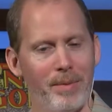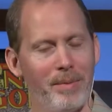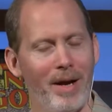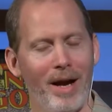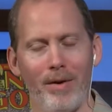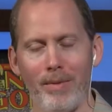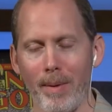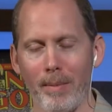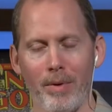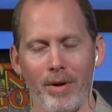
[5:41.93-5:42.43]
And I
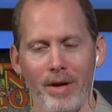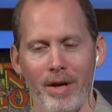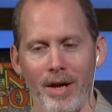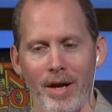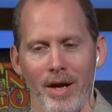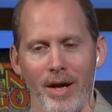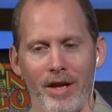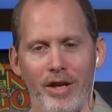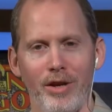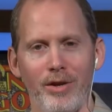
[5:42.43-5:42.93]
remember
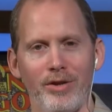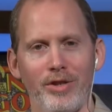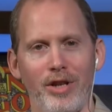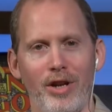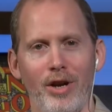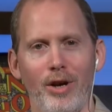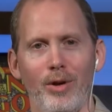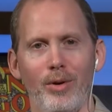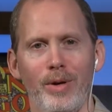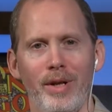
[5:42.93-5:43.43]
years
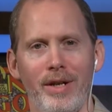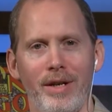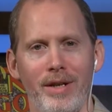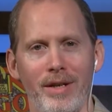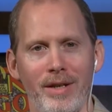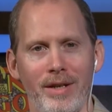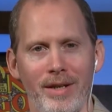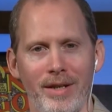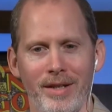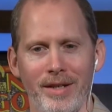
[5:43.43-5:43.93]
ago in
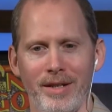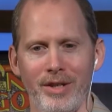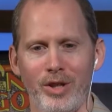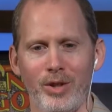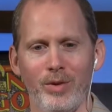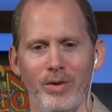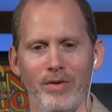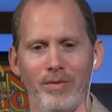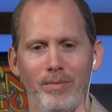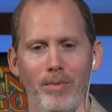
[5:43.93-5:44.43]
an
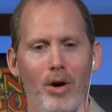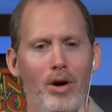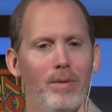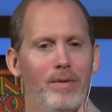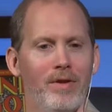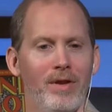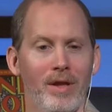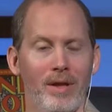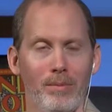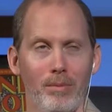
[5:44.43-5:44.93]
issue of
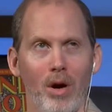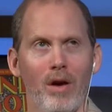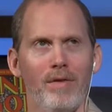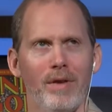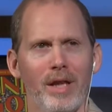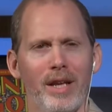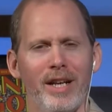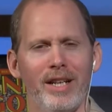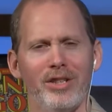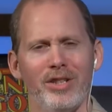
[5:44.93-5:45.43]

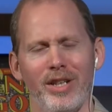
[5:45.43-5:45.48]
Marvel Age,